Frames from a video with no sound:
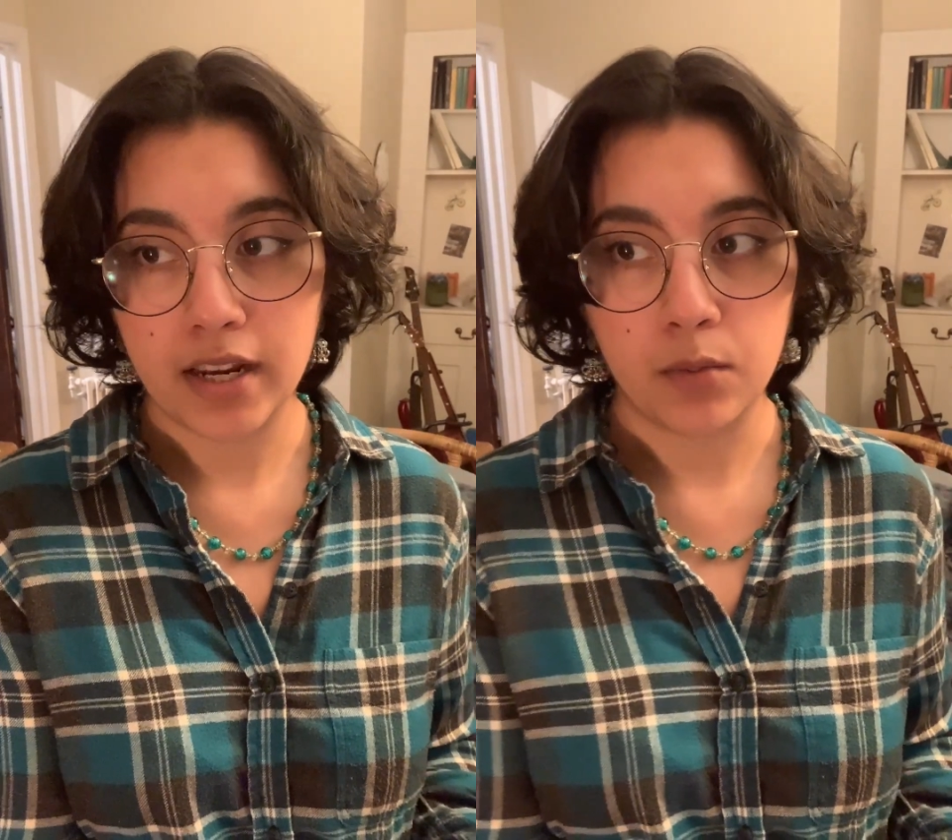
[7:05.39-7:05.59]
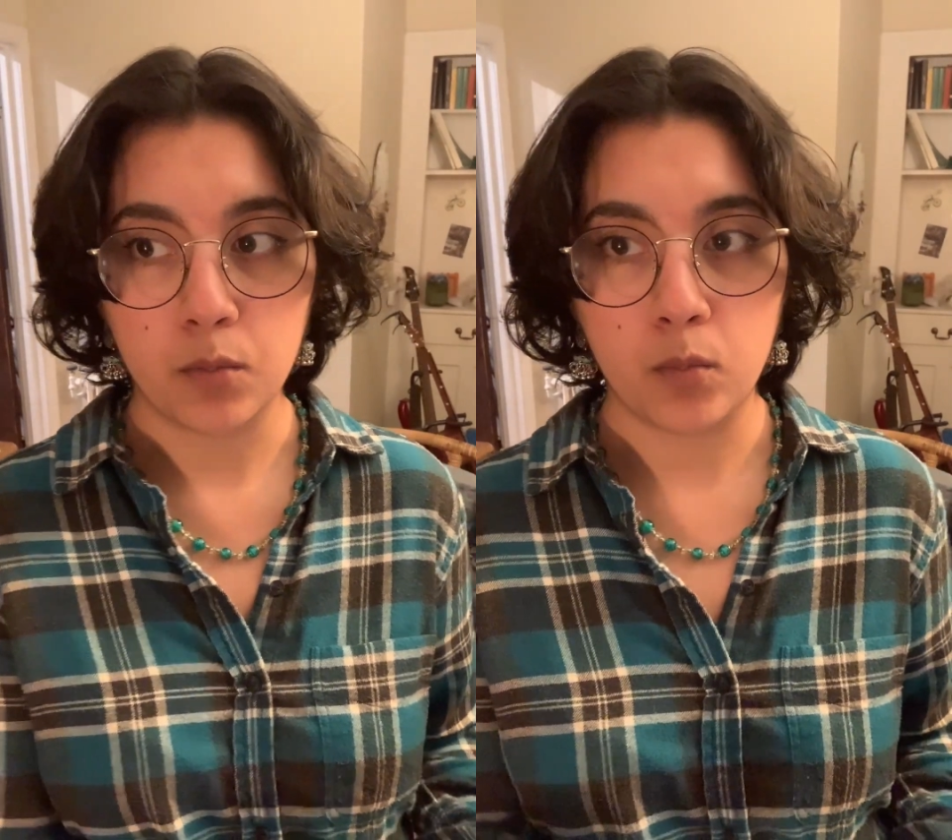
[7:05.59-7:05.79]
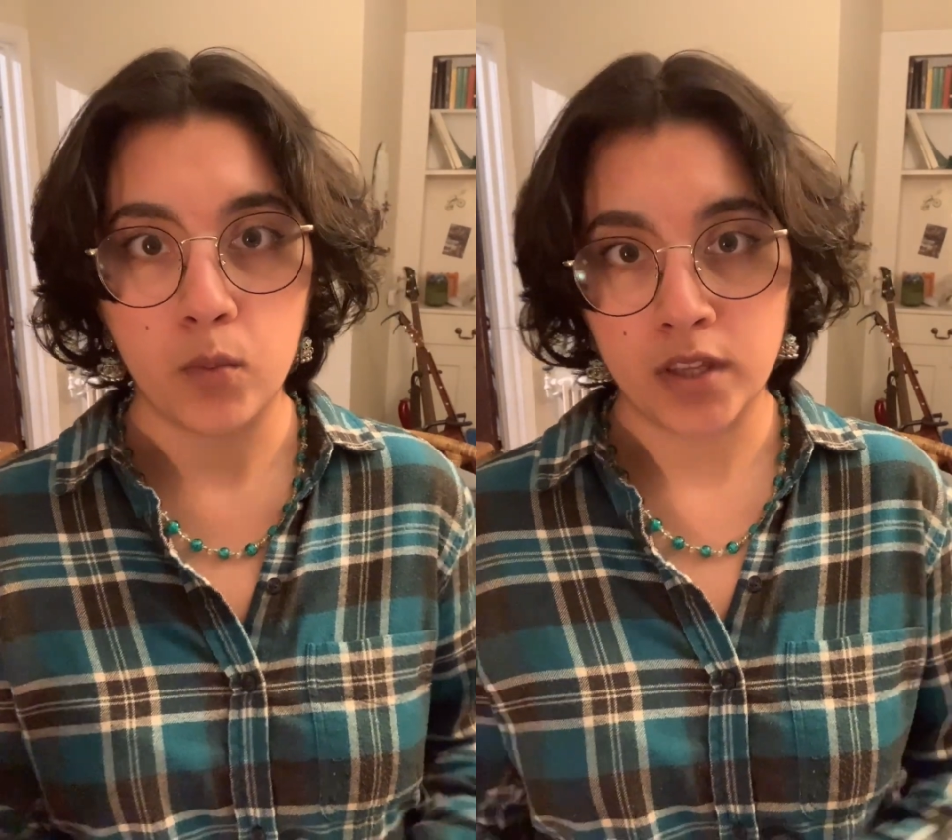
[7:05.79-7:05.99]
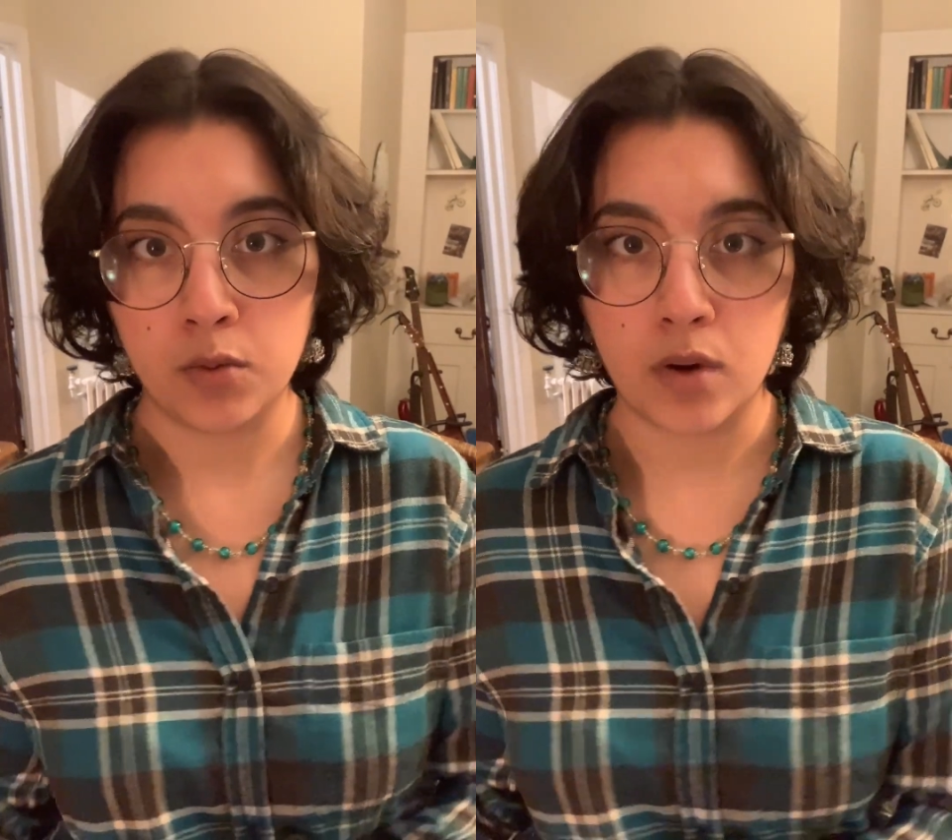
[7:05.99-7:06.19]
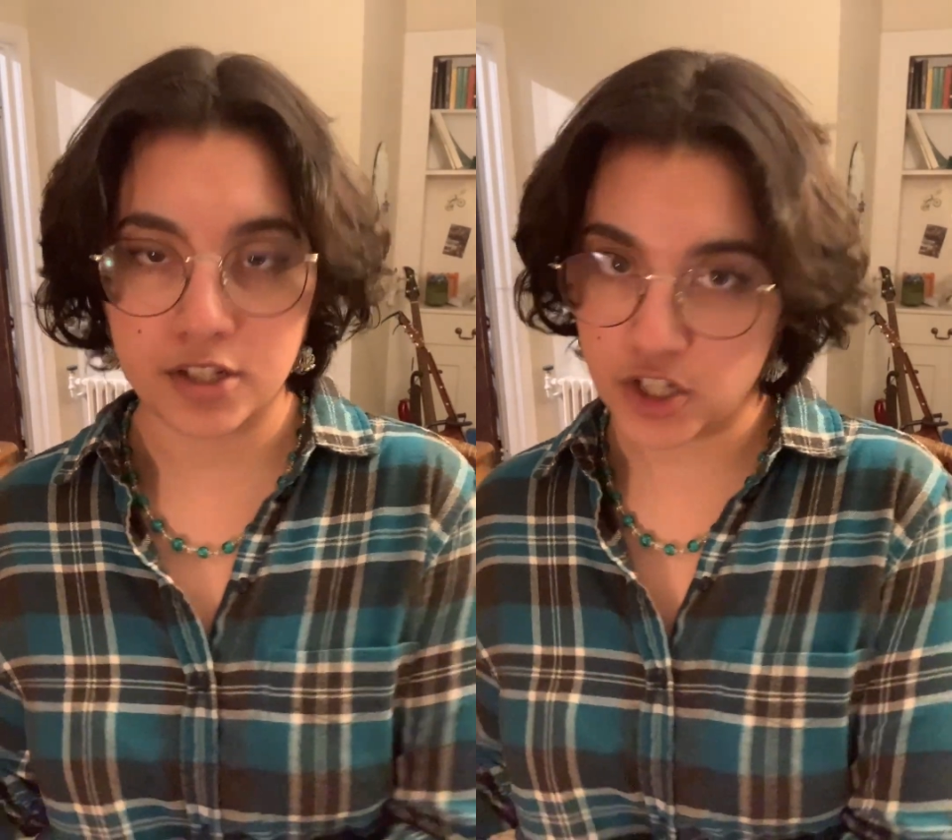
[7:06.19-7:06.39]
and what you
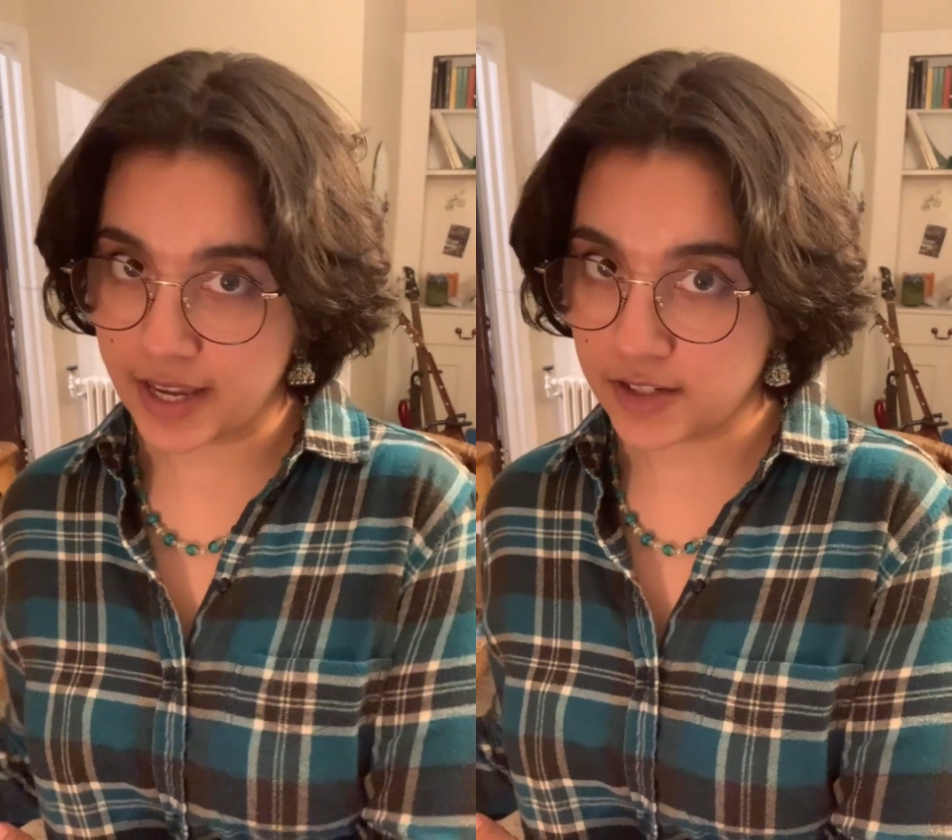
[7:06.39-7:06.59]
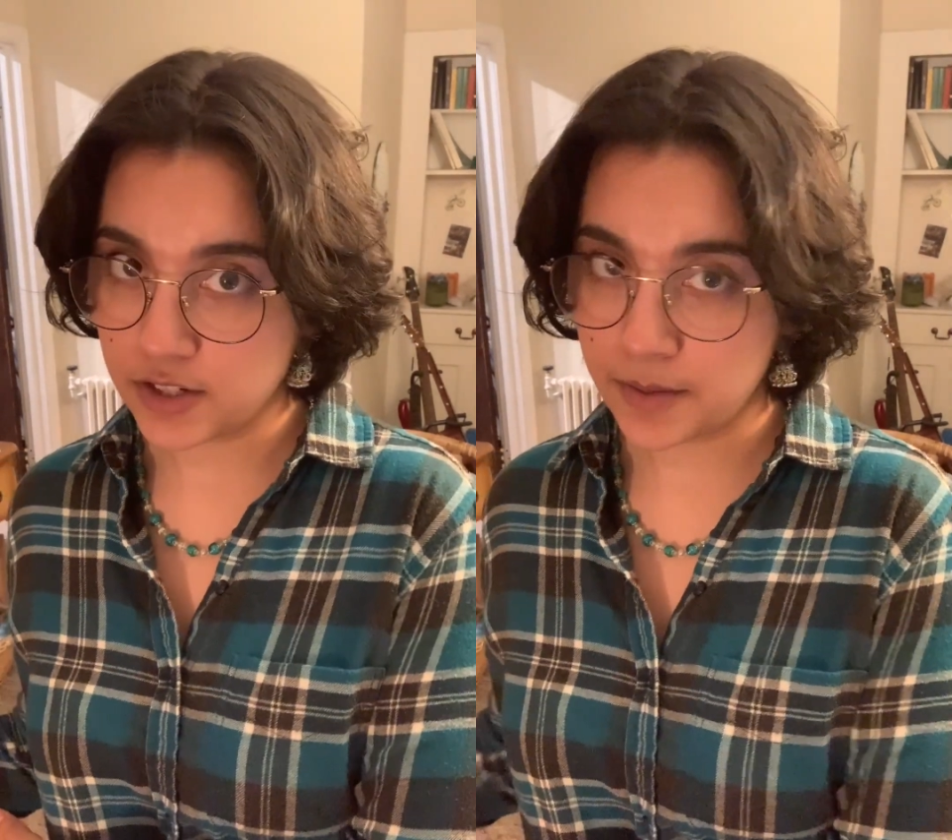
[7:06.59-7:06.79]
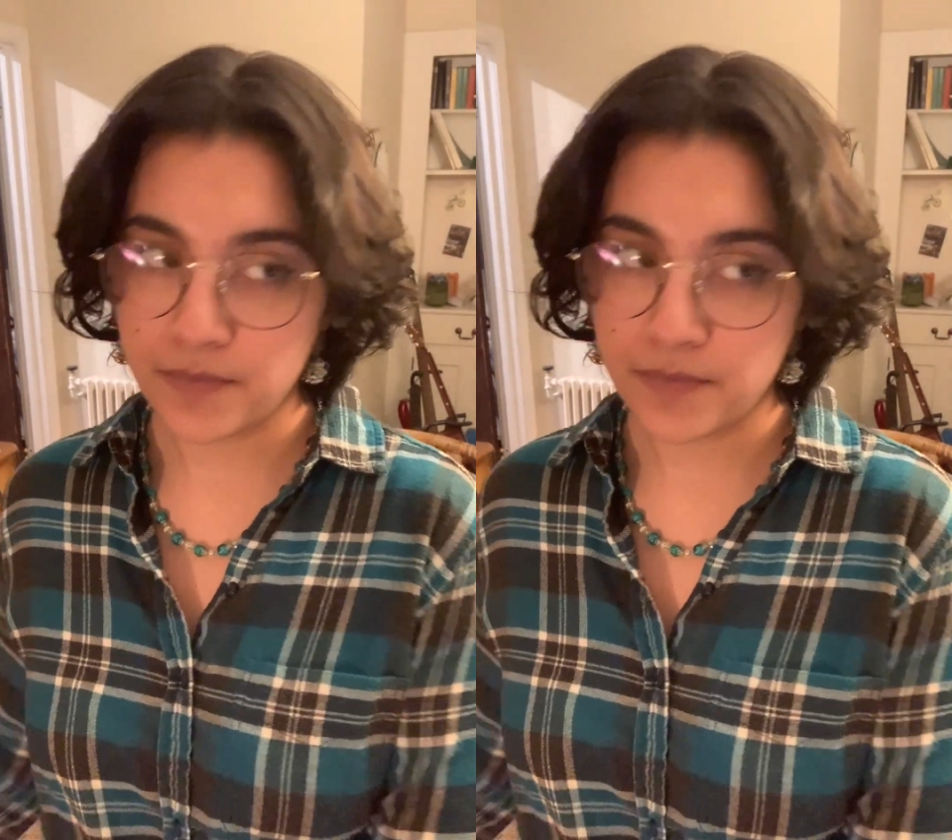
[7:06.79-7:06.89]
want to change.